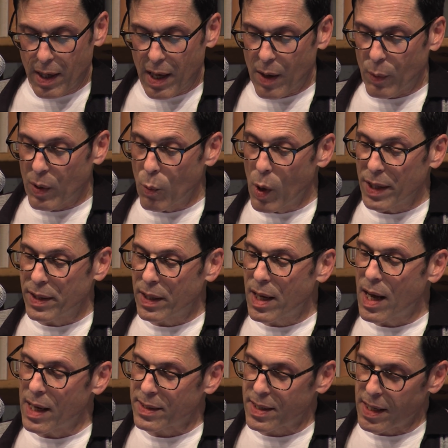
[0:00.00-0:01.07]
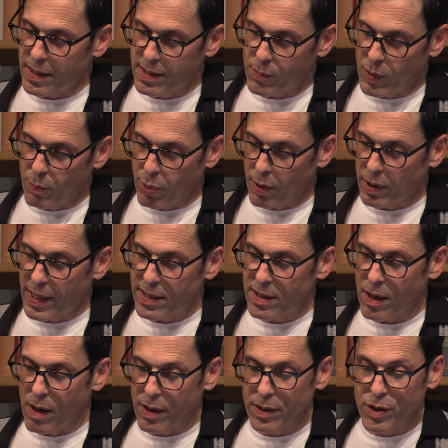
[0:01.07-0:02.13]
And we won the contest, with burlesque
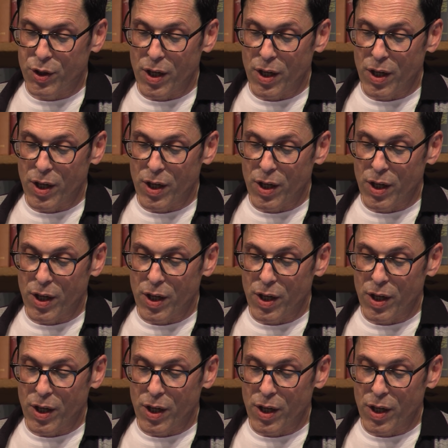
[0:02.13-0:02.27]
artist